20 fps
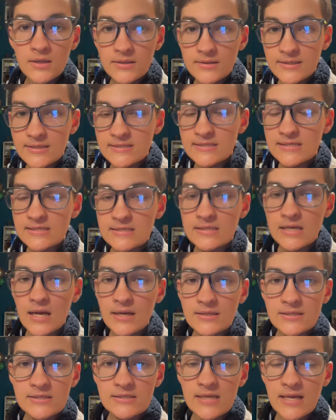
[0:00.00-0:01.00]
this is not
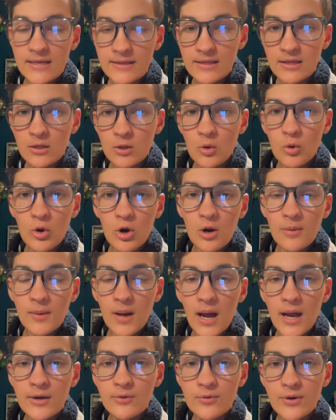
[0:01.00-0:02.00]
to say that low
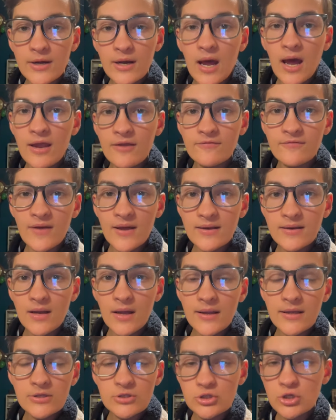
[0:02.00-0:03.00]
carbohydrate, high fat
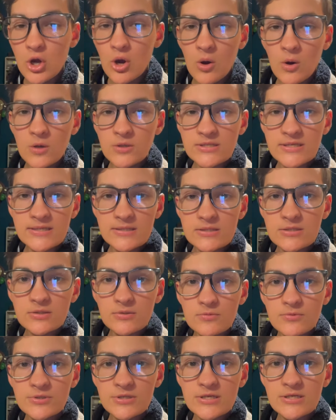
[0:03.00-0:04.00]
diets cause insulin
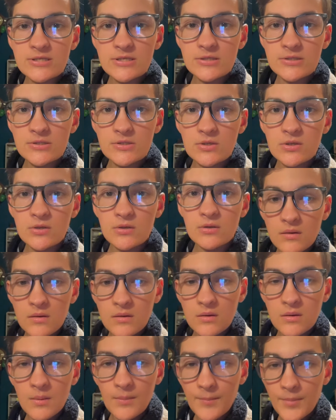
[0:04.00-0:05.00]
resistance,
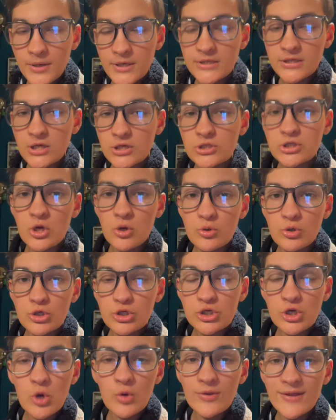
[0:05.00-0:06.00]
but it does go to
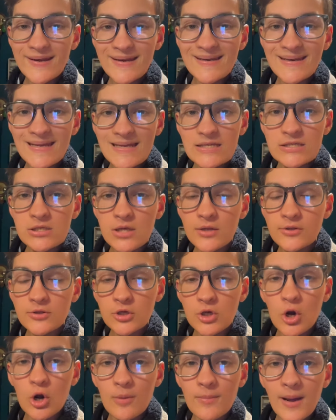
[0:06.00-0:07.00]
show that it is not the
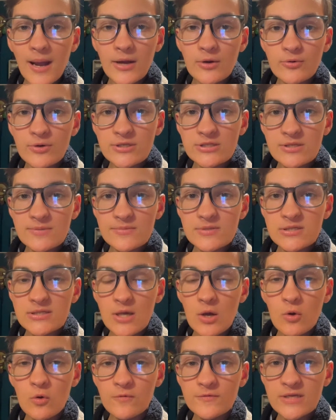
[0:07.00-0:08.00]
carbohydrates
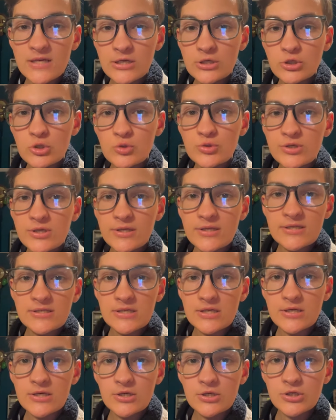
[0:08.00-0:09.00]
themselves inducing this
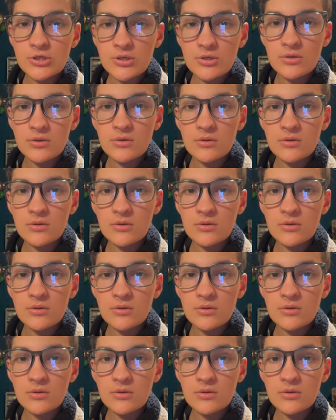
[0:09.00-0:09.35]
condition.